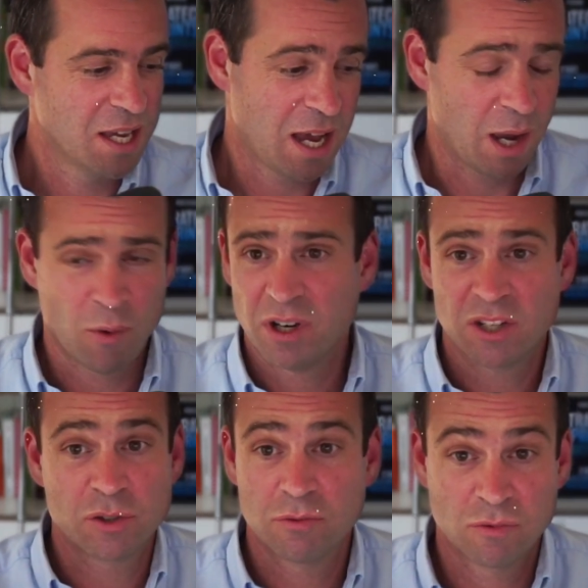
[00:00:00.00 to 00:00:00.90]
I want
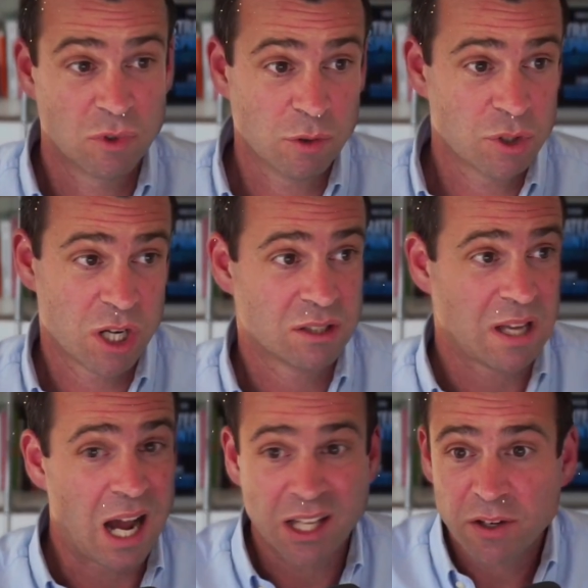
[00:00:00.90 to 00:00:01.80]
to do just
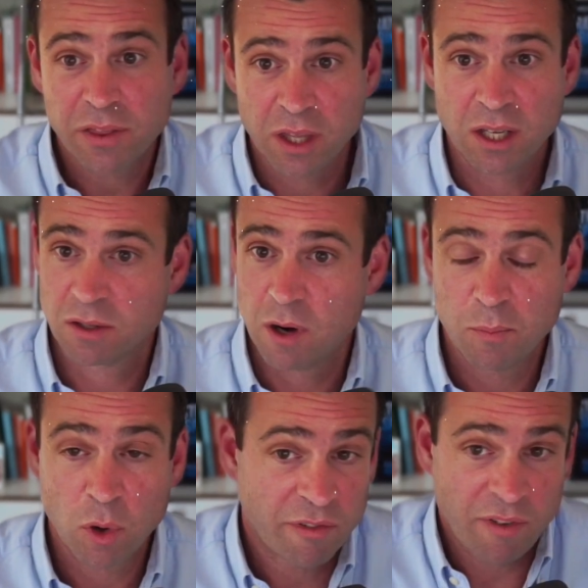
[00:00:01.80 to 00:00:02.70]
other things that are
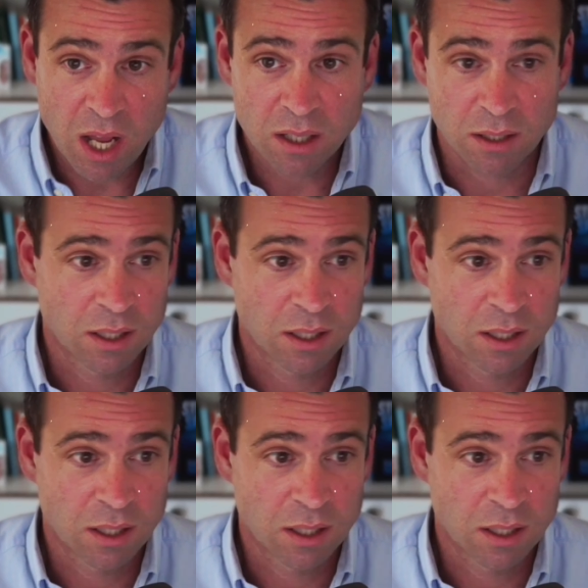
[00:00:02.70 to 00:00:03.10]
more fun